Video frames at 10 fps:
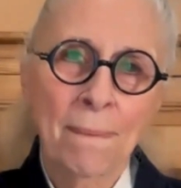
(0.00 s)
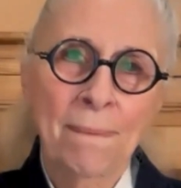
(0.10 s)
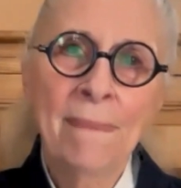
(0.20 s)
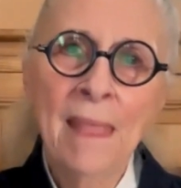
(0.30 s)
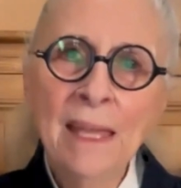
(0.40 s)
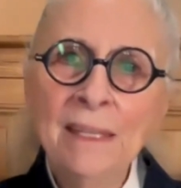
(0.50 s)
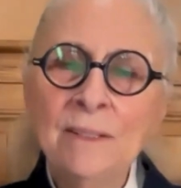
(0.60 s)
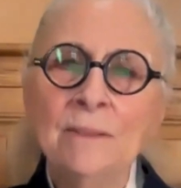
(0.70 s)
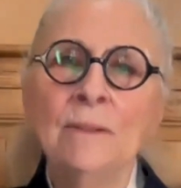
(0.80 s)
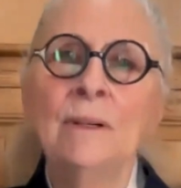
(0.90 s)
Not
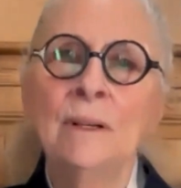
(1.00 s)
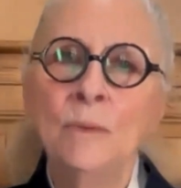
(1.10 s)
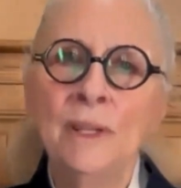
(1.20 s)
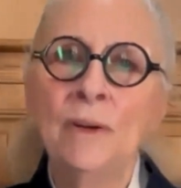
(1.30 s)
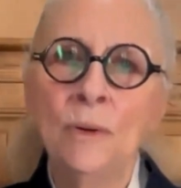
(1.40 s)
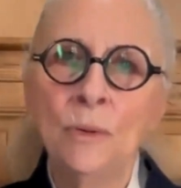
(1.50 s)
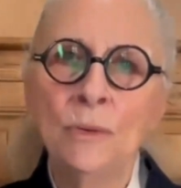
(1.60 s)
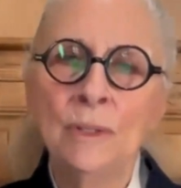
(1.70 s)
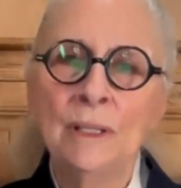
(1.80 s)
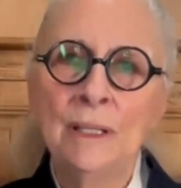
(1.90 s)
to
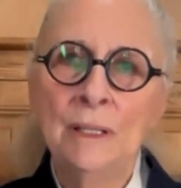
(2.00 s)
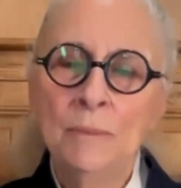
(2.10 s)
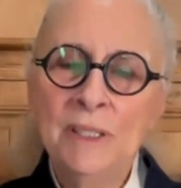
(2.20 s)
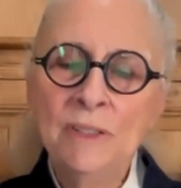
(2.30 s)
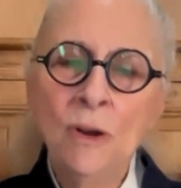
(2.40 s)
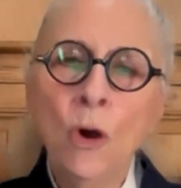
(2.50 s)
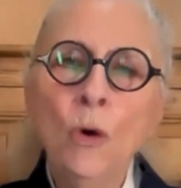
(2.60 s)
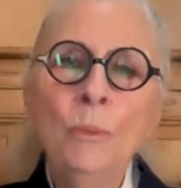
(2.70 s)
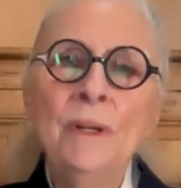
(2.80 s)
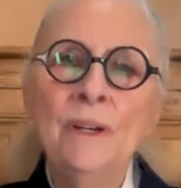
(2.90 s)
withhold, but to
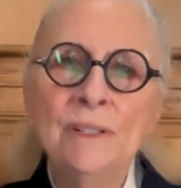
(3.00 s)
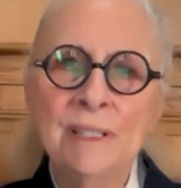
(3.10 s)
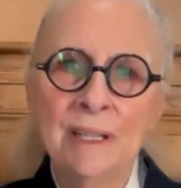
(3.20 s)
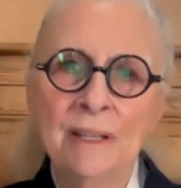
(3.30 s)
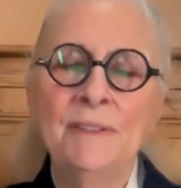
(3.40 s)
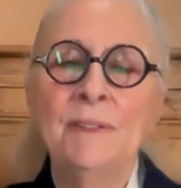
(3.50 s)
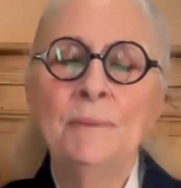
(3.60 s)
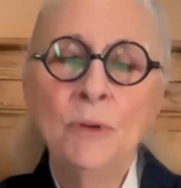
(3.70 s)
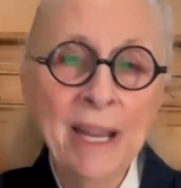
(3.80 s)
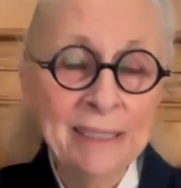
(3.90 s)
open ourselves and to
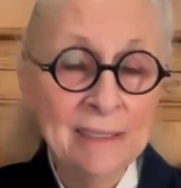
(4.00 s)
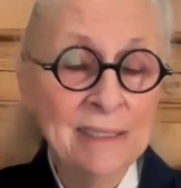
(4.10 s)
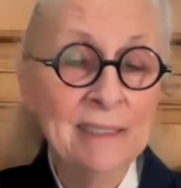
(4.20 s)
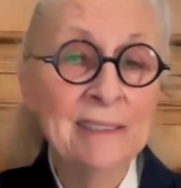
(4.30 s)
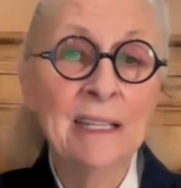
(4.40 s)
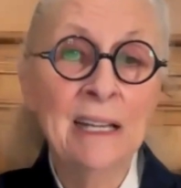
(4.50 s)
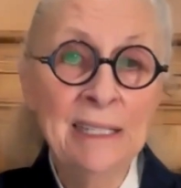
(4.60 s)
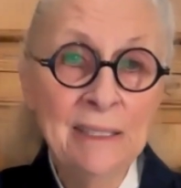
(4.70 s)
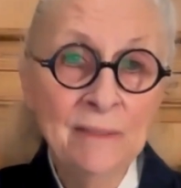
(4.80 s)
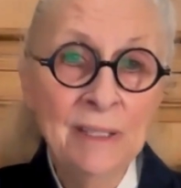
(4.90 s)
practice this kind